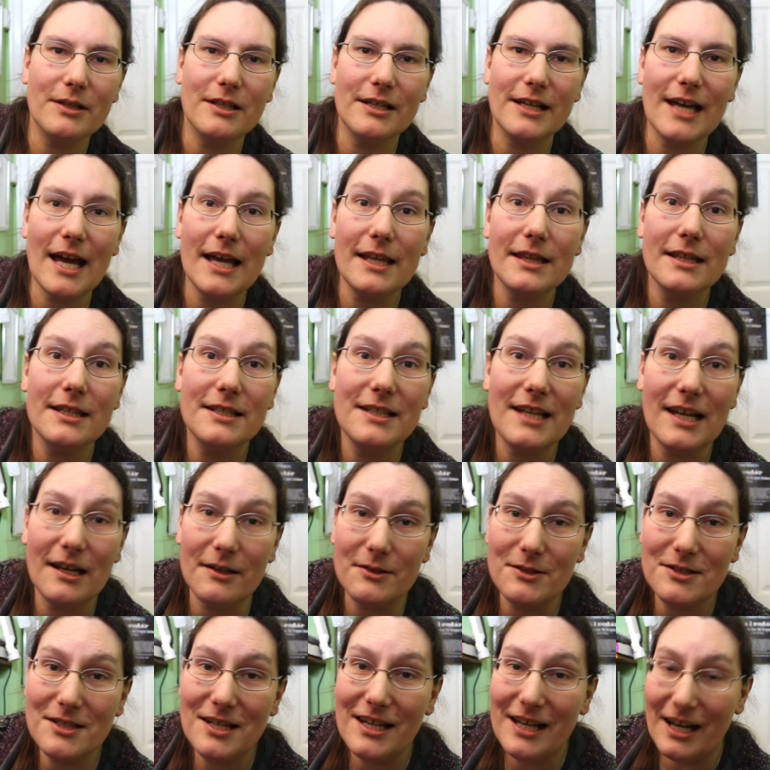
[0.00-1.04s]
than getting the
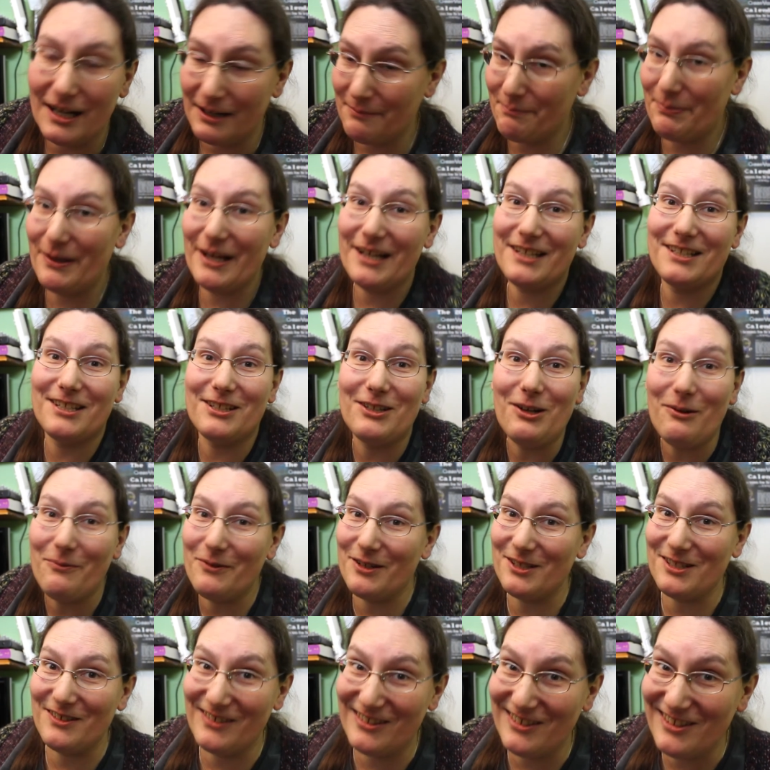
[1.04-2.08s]
DLC, I picked it up,
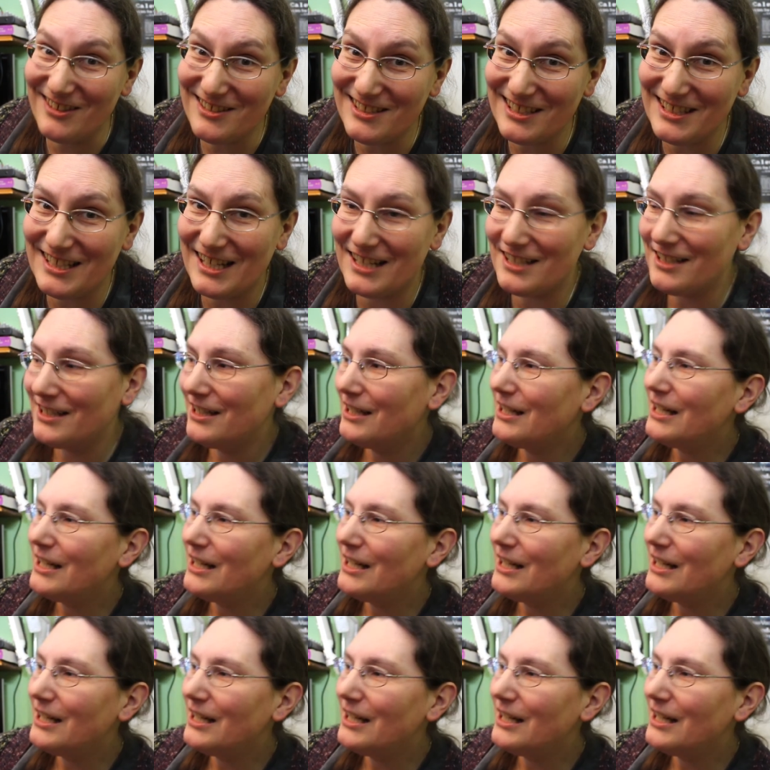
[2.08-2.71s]
because of course I did.